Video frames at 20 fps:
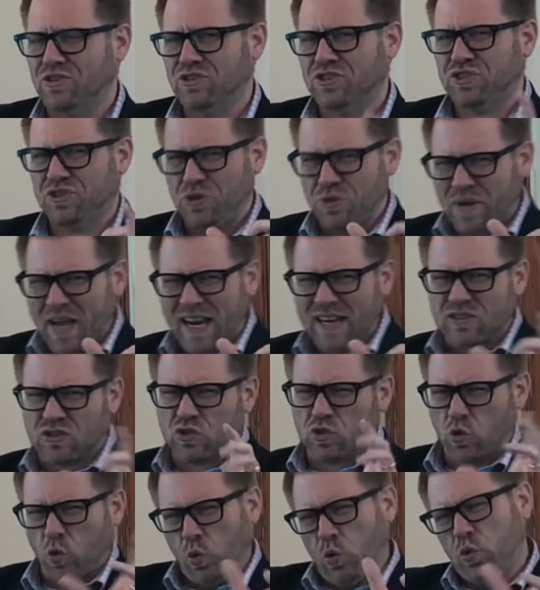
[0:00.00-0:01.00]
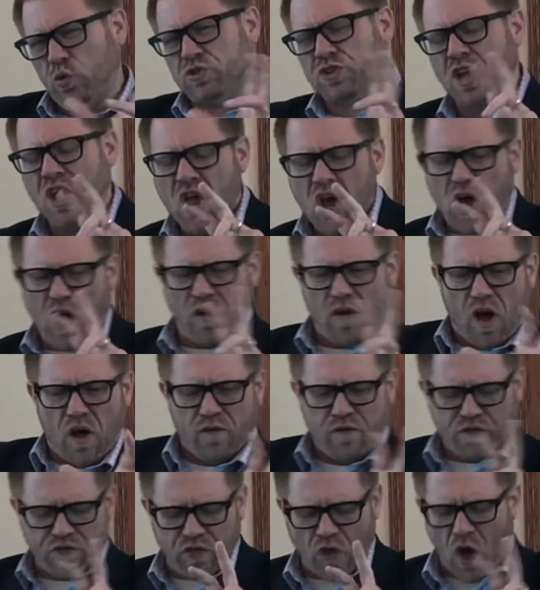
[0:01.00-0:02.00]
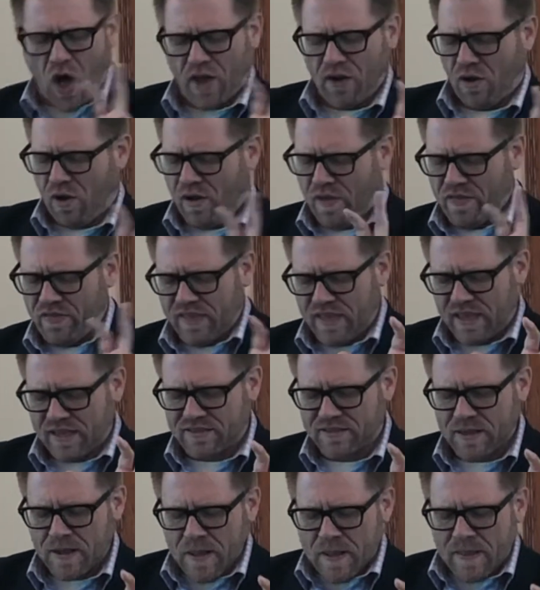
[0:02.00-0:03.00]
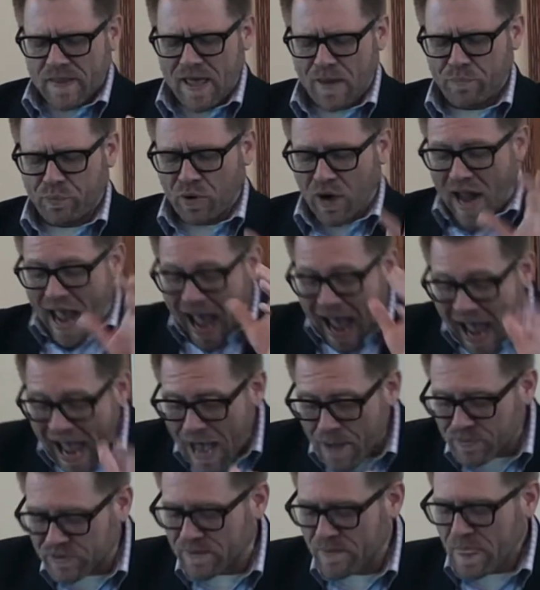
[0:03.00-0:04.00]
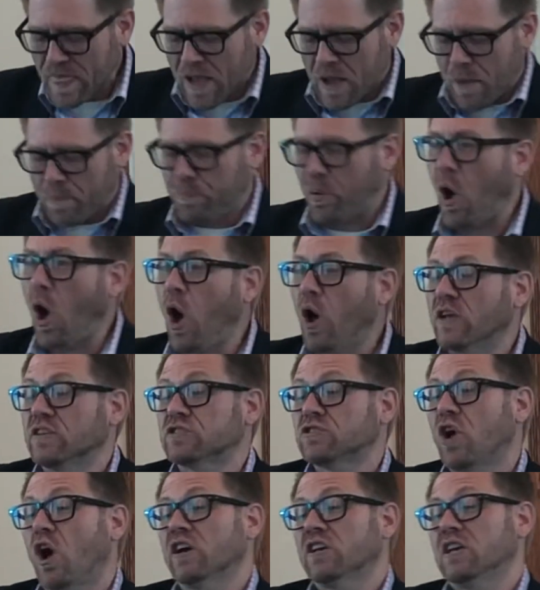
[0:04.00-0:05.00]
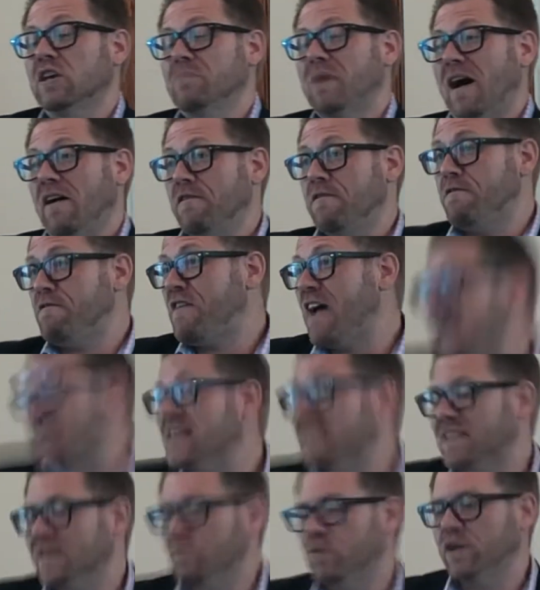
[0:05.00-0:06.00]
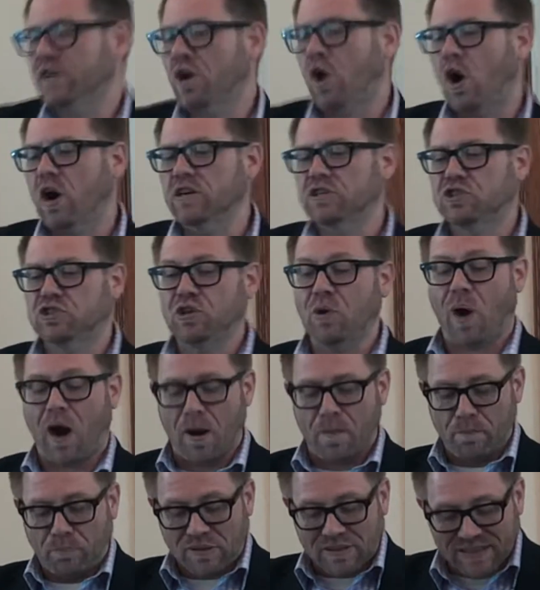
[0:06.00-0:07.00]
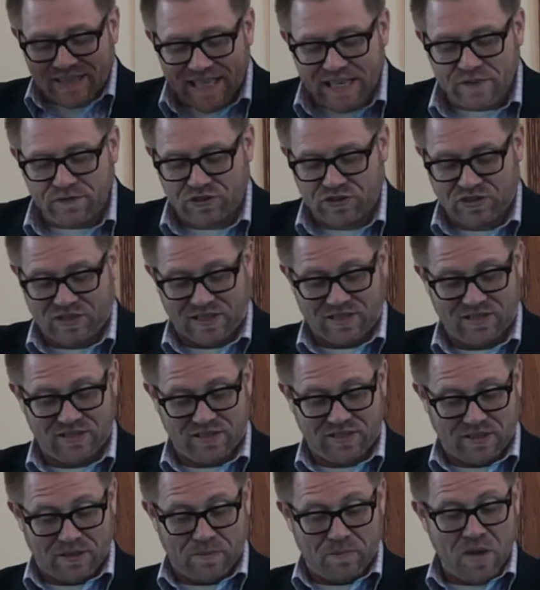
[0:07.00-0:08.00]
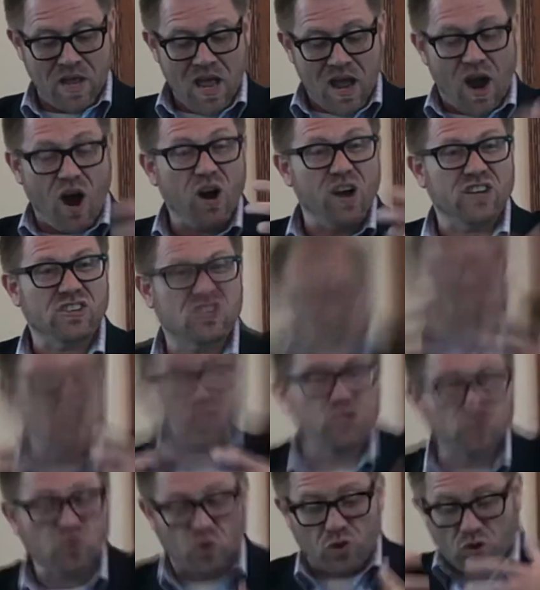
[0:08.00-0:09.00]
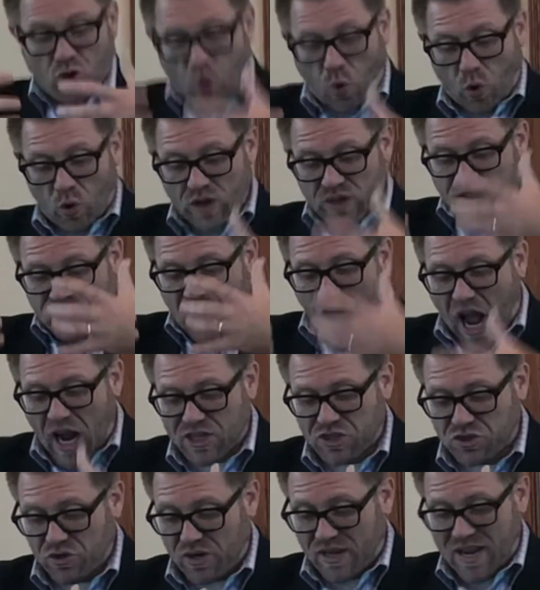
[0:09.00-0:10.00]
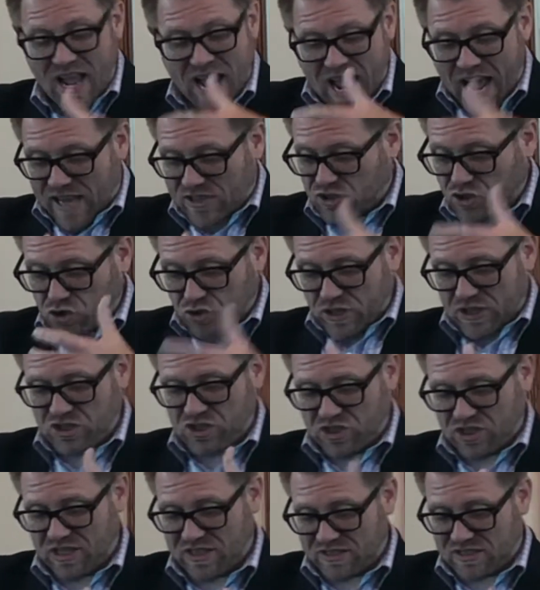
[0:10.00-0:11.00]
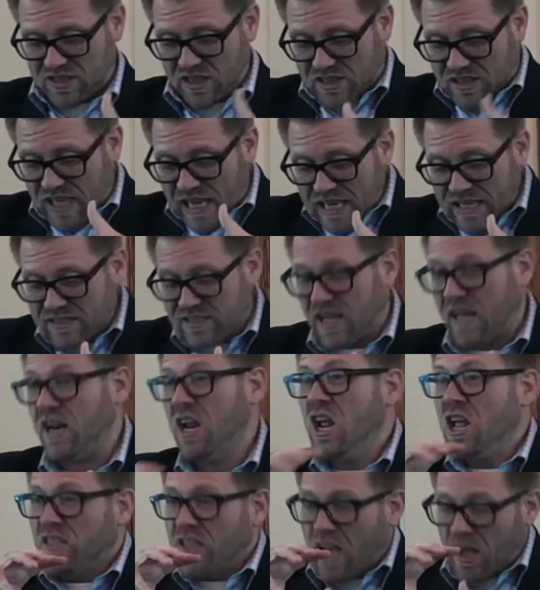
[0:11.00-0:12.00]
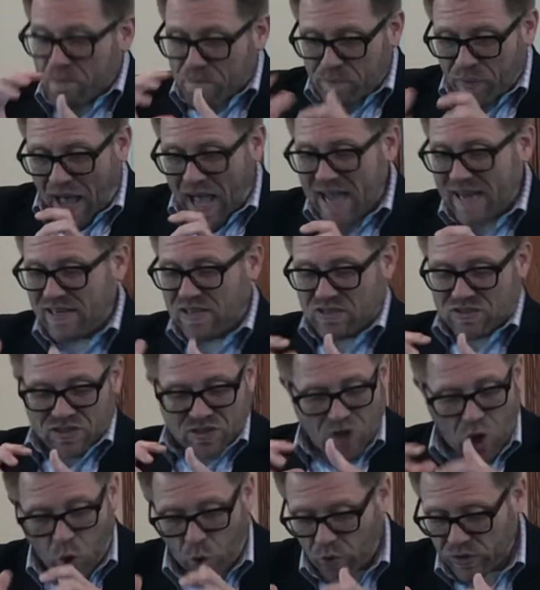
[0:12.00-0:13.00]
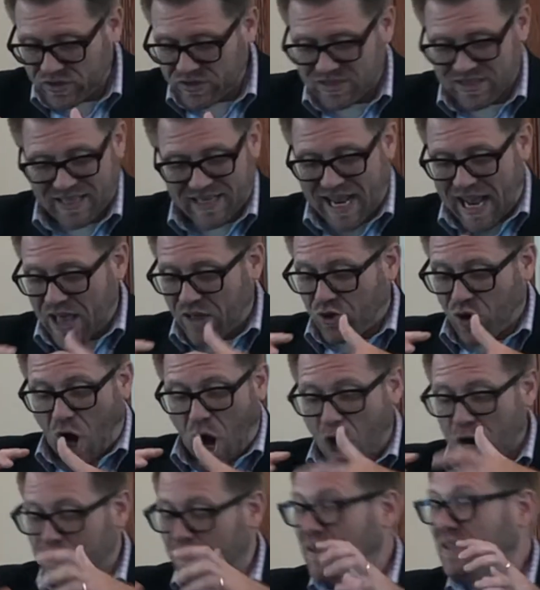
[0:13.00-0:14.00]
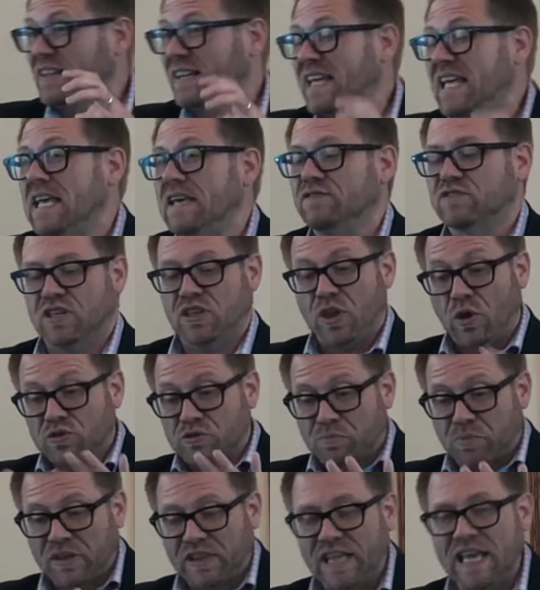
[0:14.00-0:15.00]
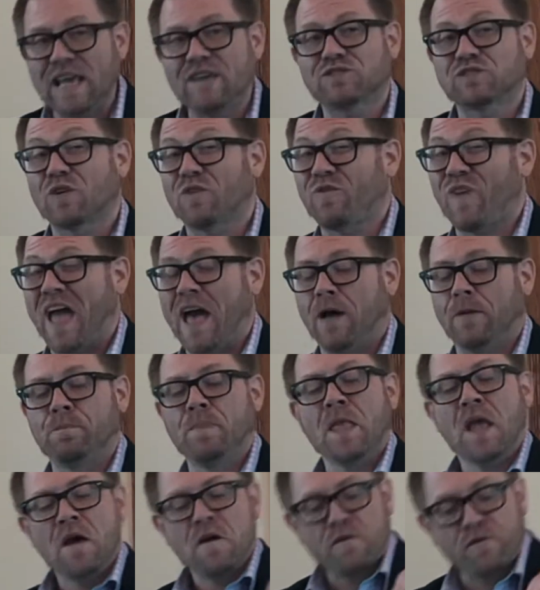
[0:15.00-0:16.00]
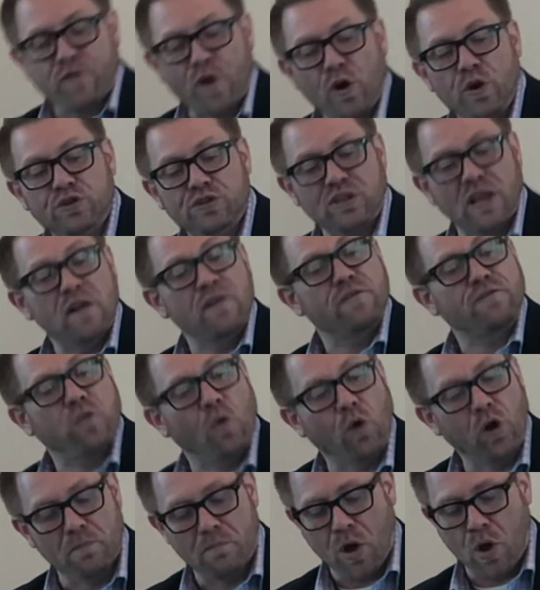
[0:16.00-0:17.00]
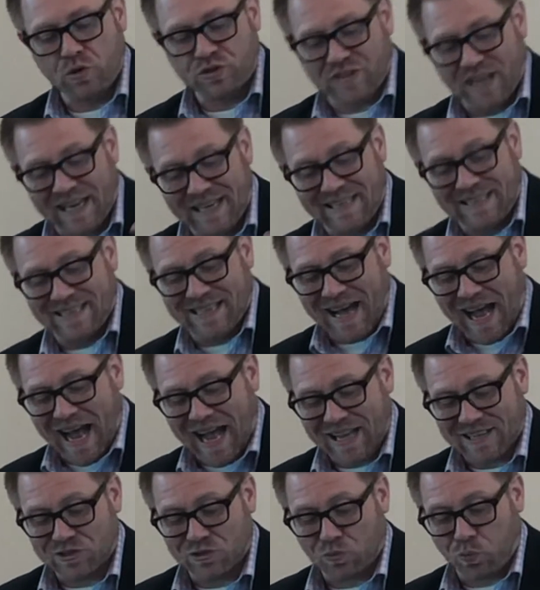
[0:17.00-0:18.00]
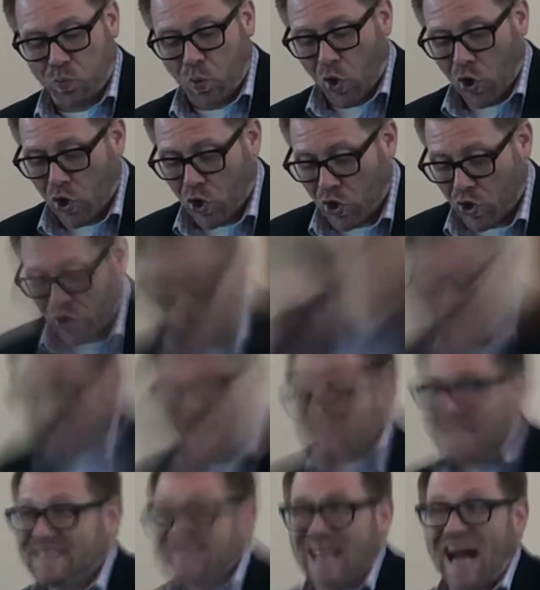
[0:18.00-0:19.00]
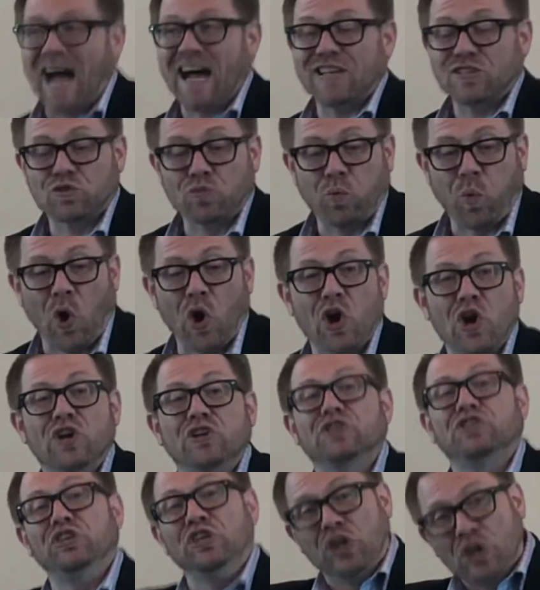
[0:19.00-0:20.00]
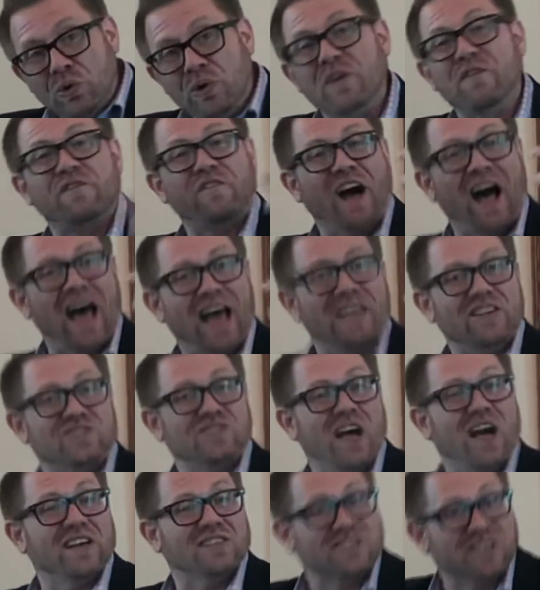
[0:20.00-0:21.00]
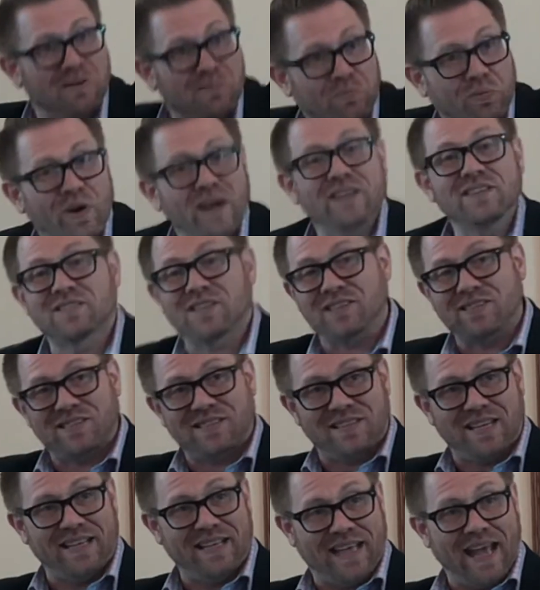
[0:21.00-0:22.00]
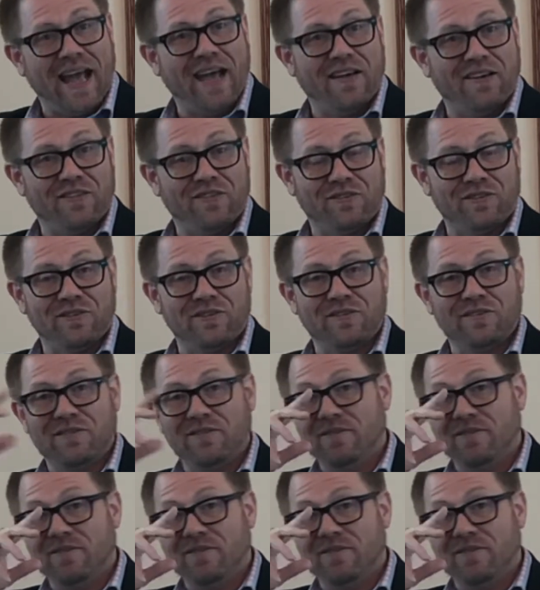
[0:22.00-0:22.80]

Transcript: There's two kind of schools of thought on this. That perhaps Paul is talking about faith in regards to our belief system, our essential core doctrine as Christians, the things that bind us and hold us together, our beliefs. And those beliefs are found first and foremost in God's Word. God's Word unifies us and brings us together.